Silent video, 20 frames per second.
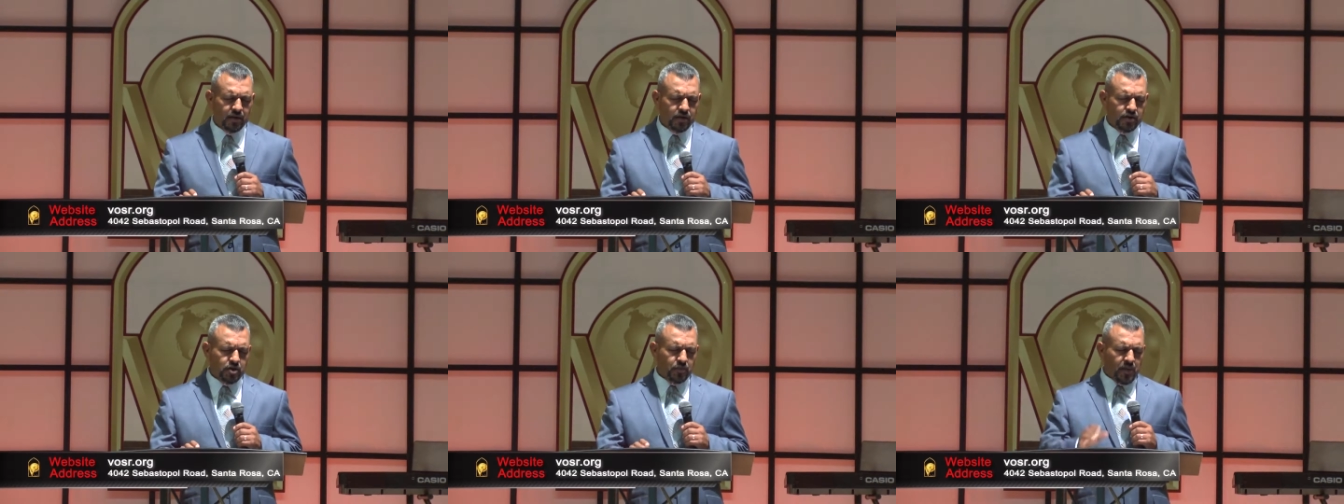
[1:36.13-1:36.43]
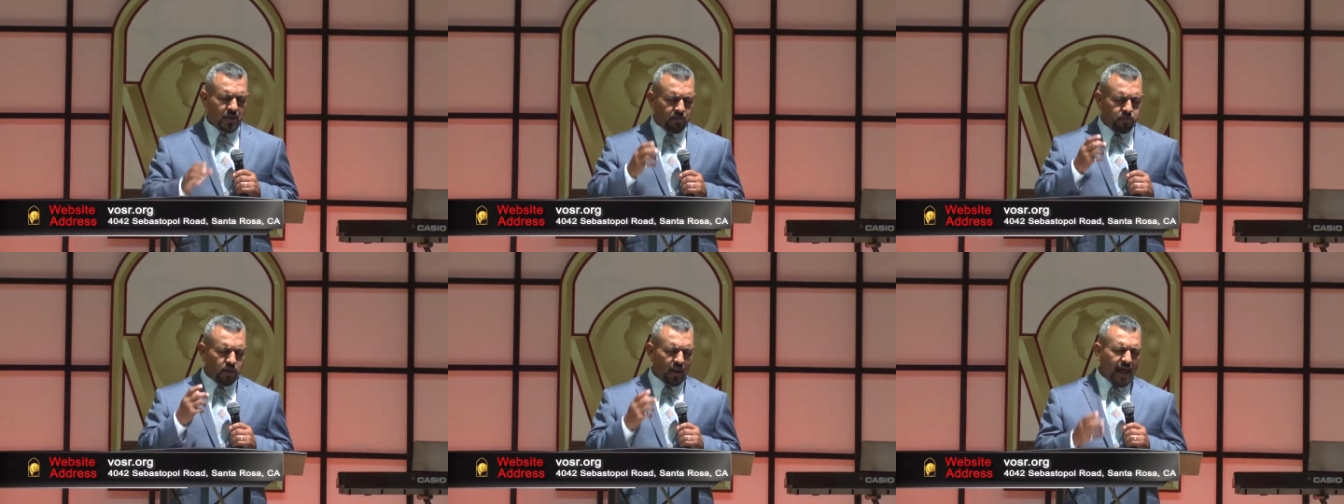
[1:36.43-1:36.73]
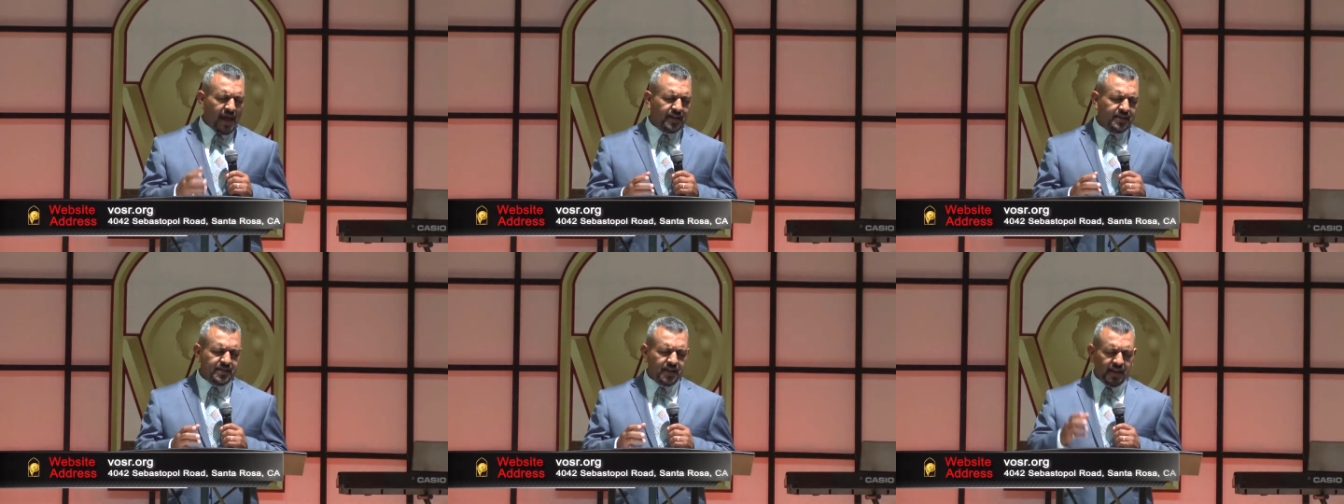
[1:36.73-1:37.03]
to be
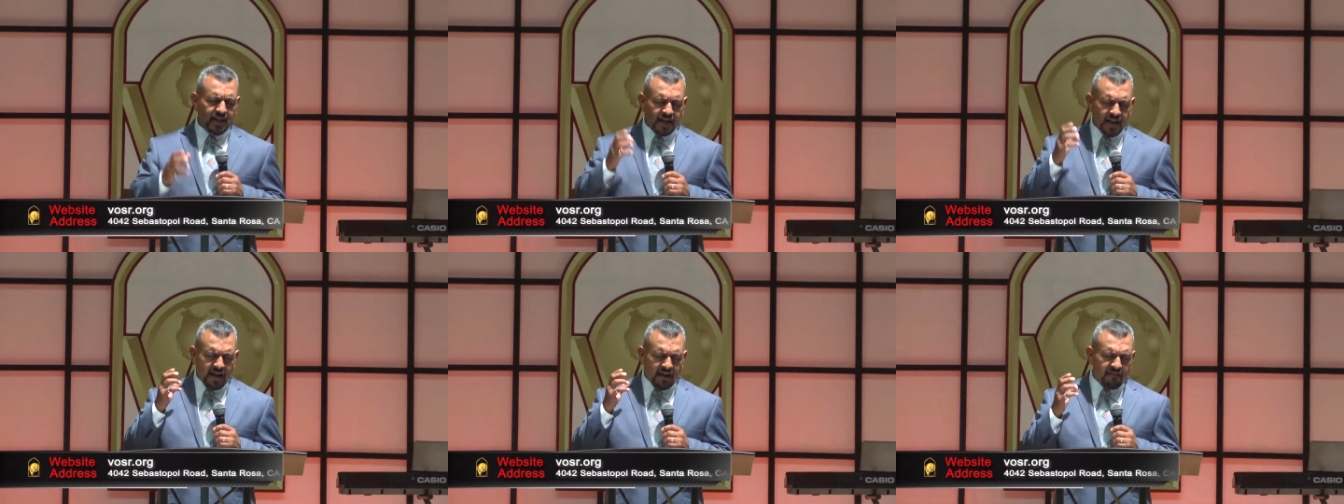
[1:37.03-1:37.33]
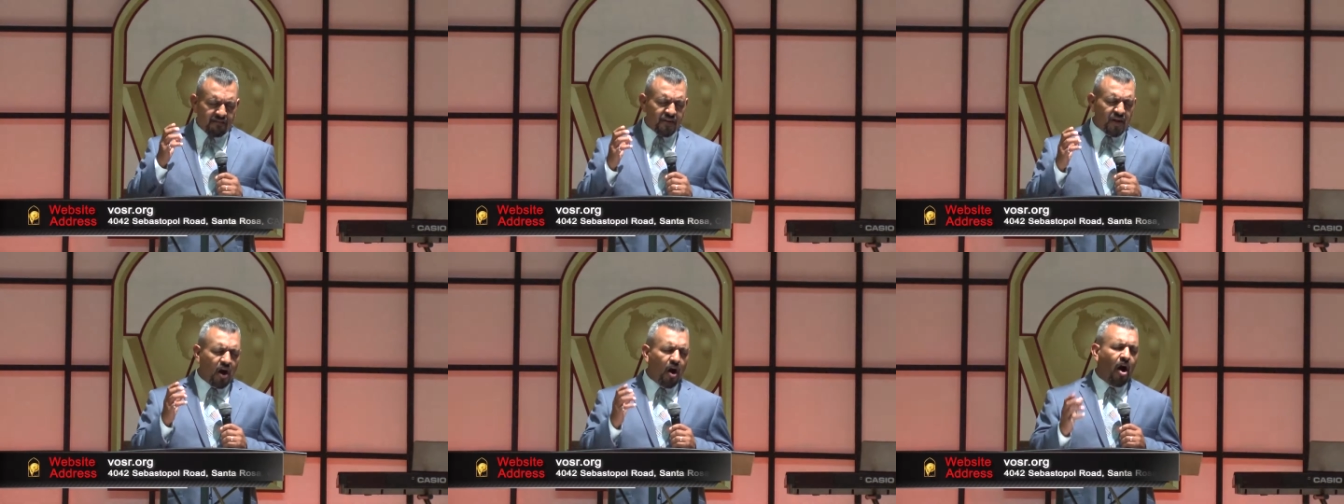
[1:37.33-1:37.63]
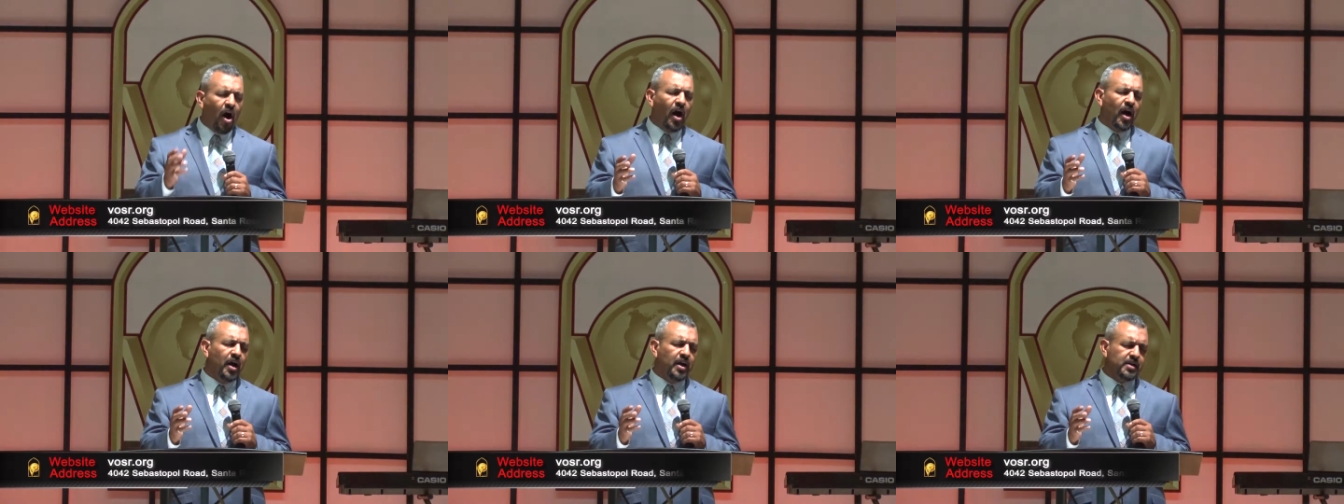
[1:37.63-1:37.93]
planted in every
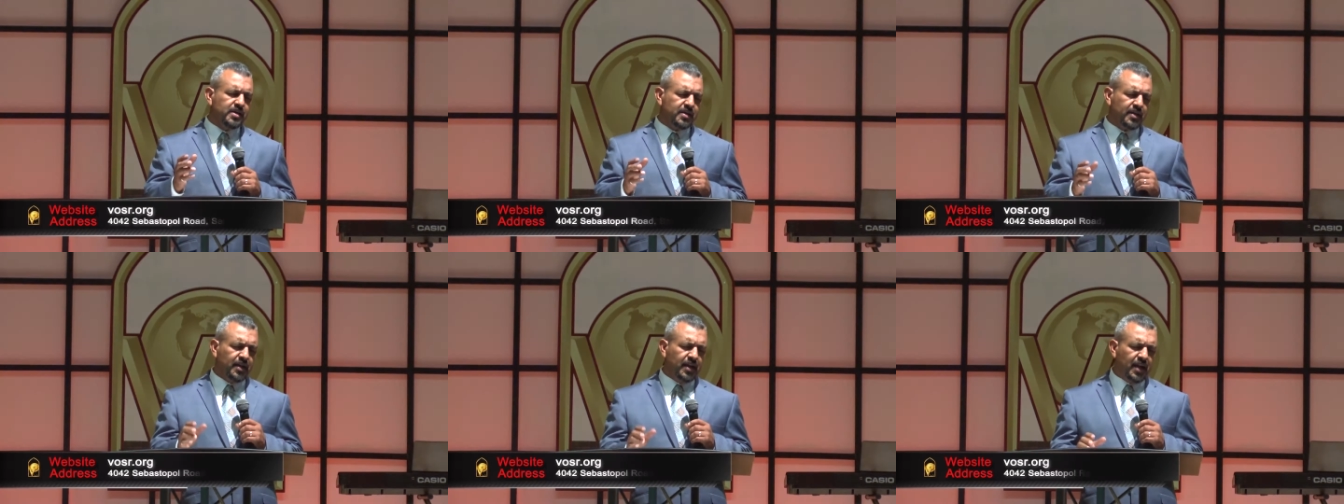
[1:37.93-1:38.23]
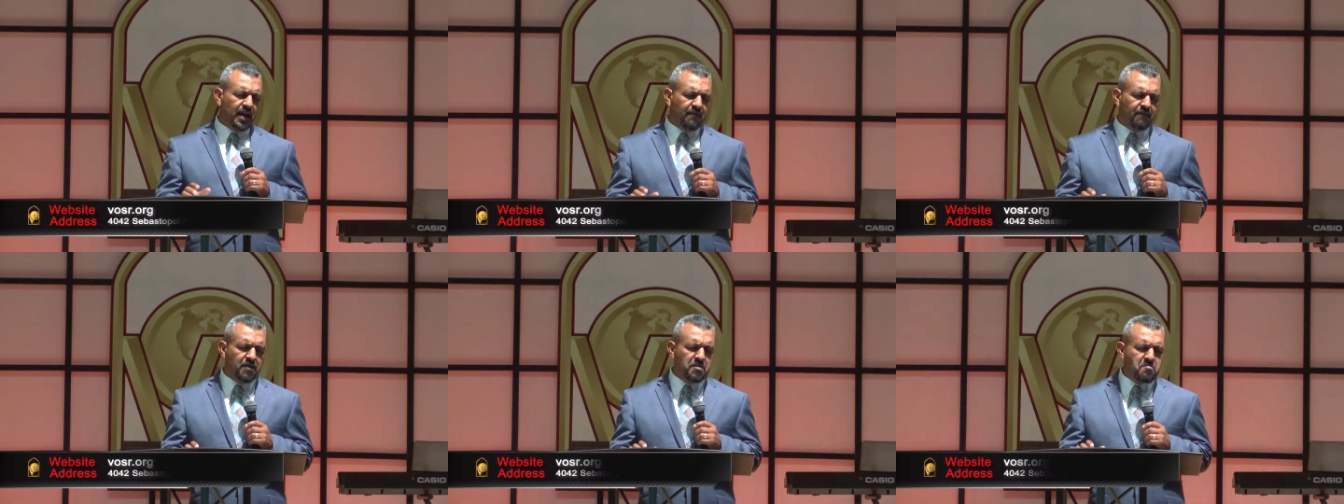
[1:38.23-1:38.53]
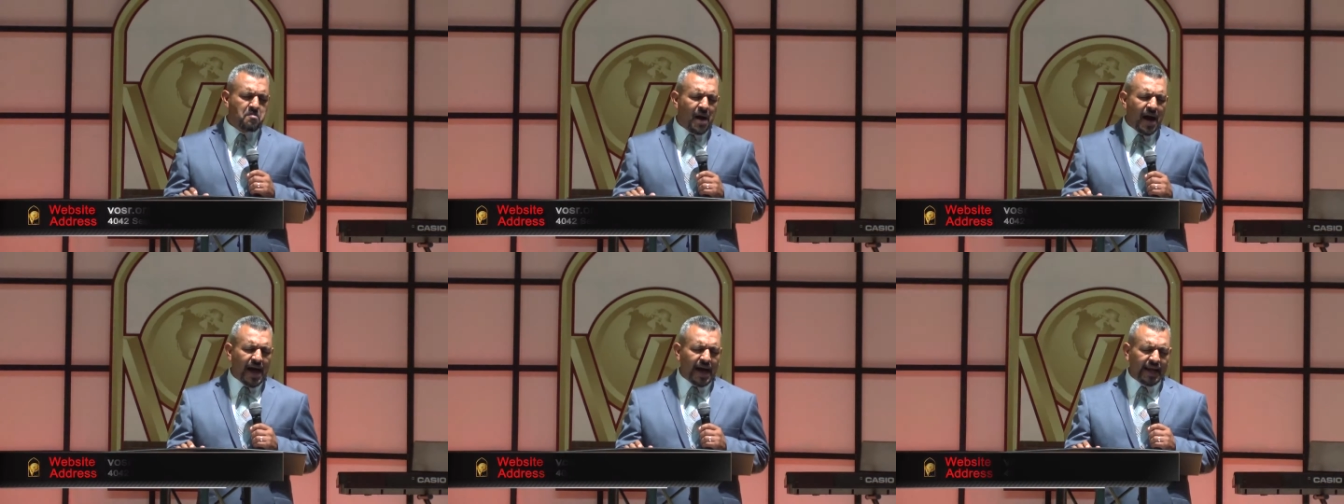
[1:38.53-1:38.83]
heart and every
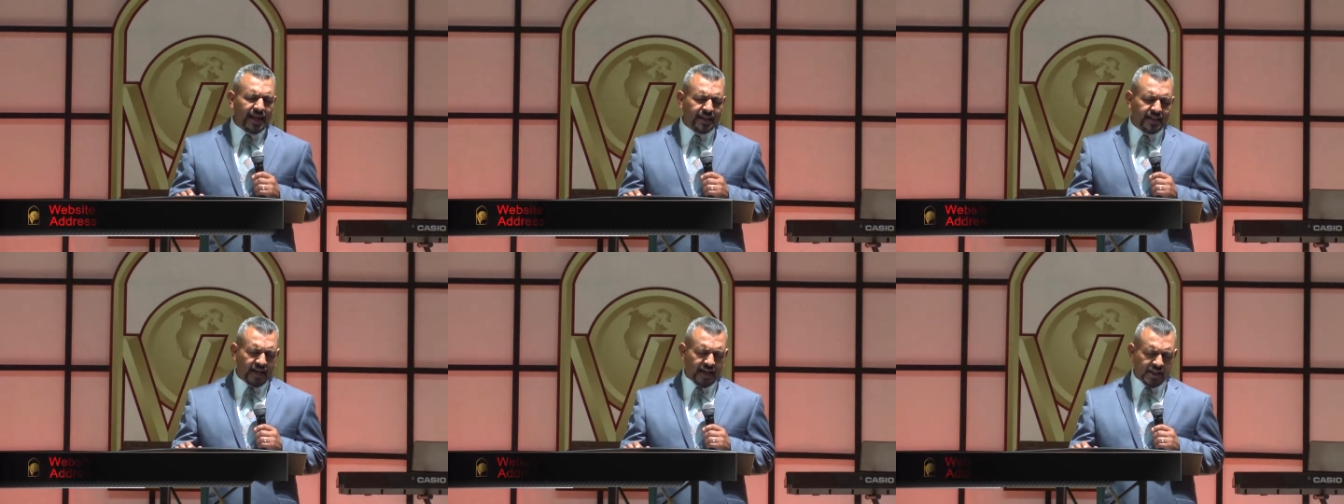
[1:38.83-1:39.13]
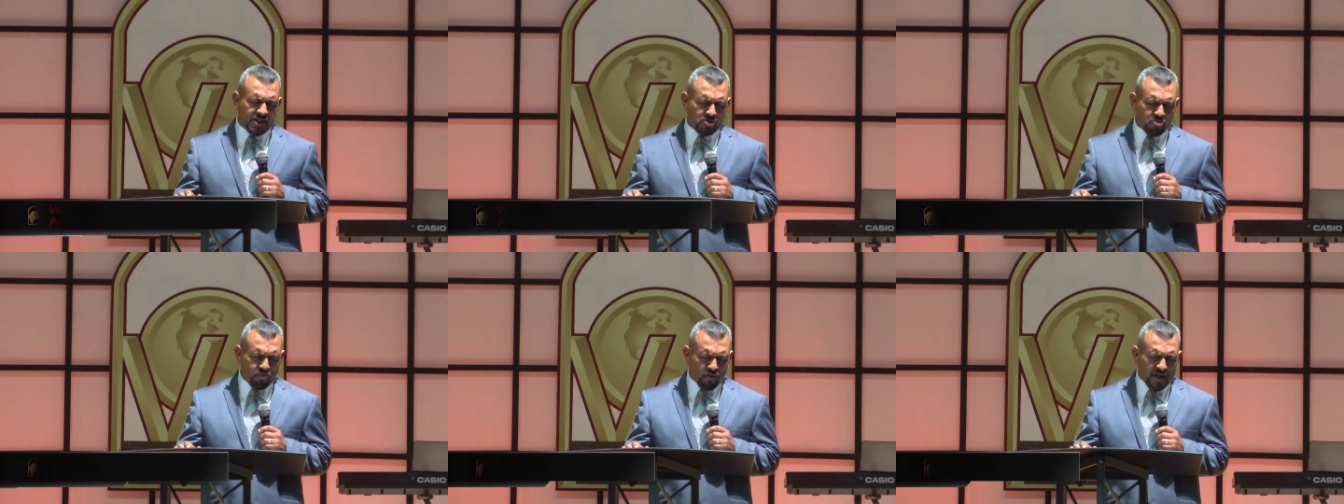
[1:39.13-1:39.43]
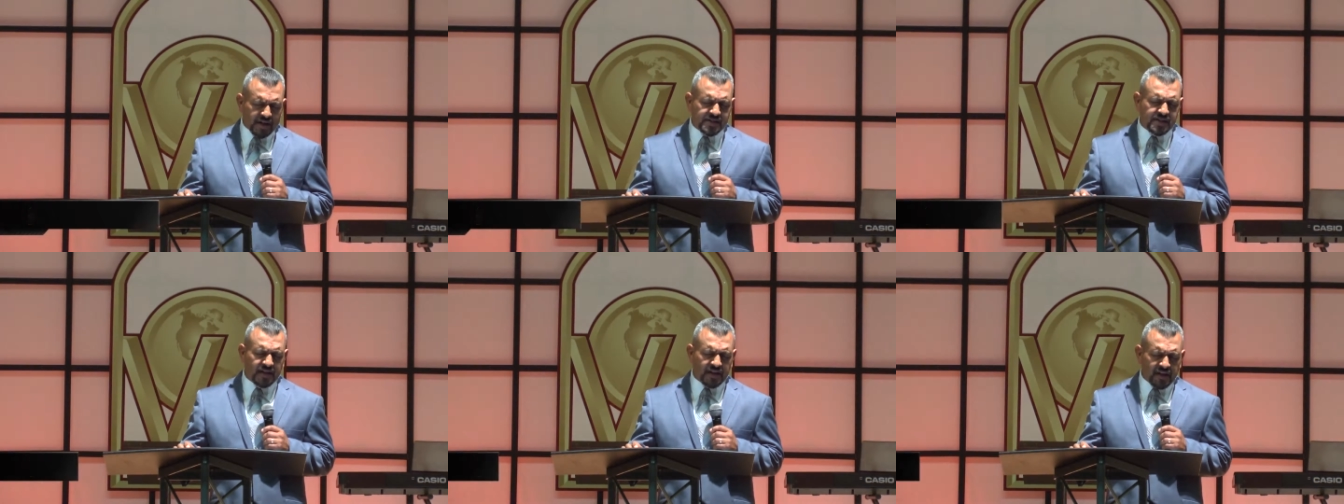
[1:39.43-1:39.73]
mind that is
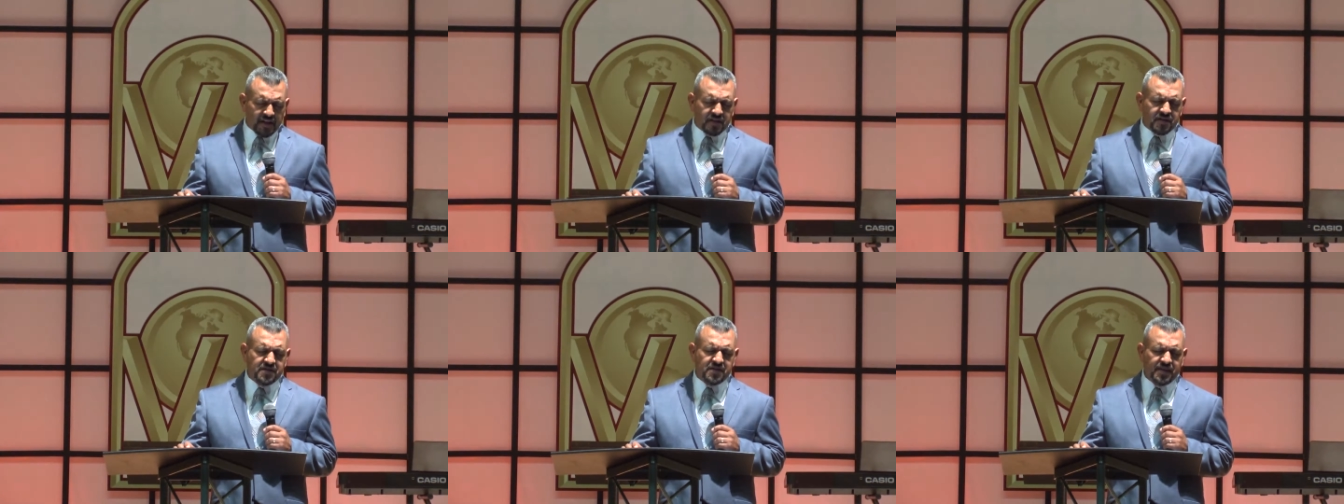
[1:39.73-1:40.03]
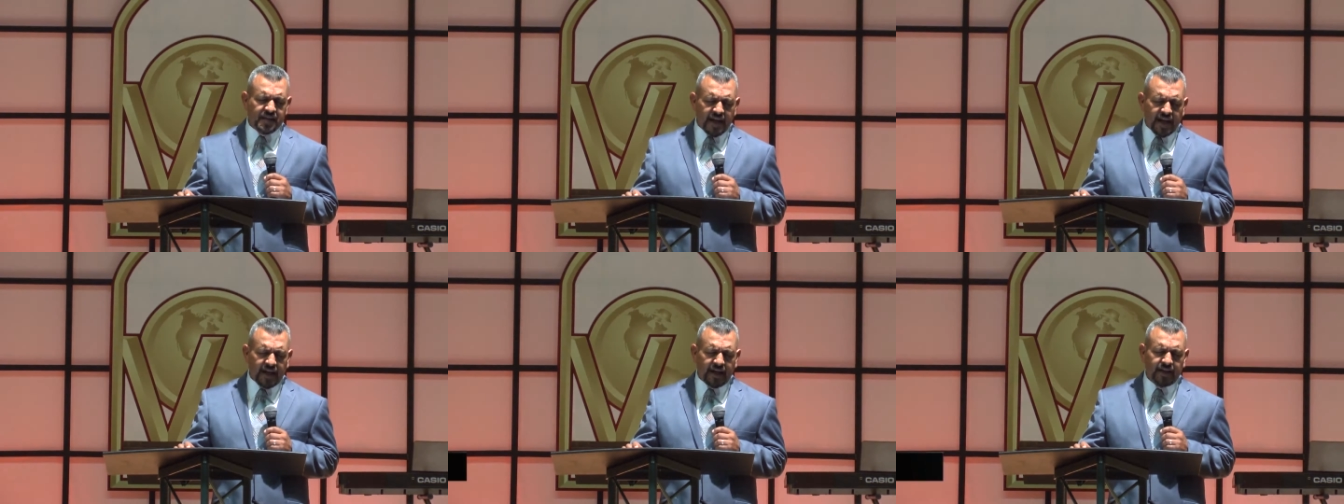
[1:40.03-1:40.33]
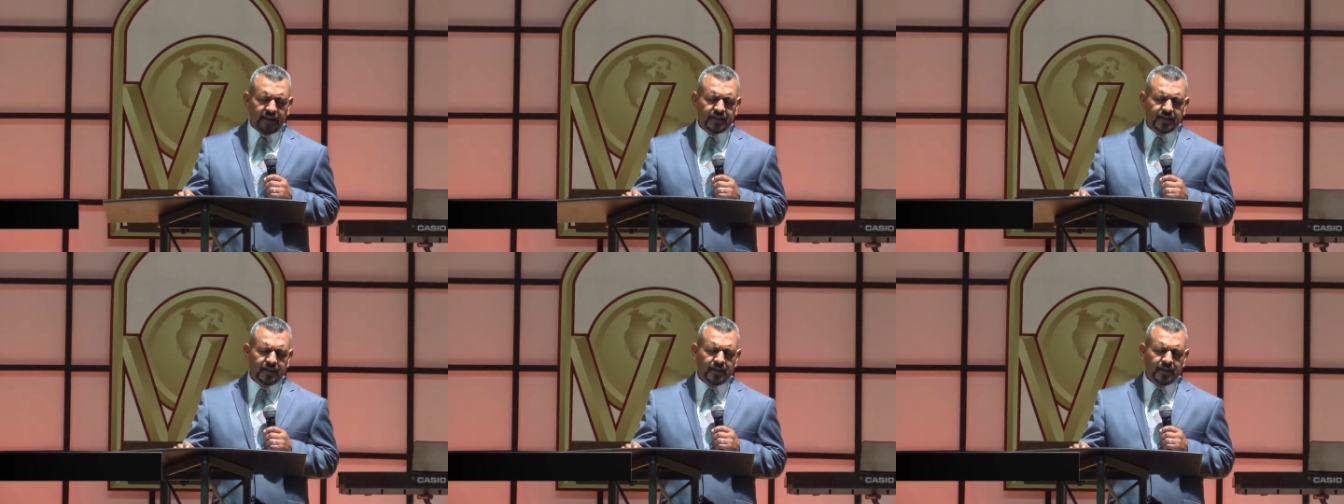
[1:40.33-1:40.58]
present here today.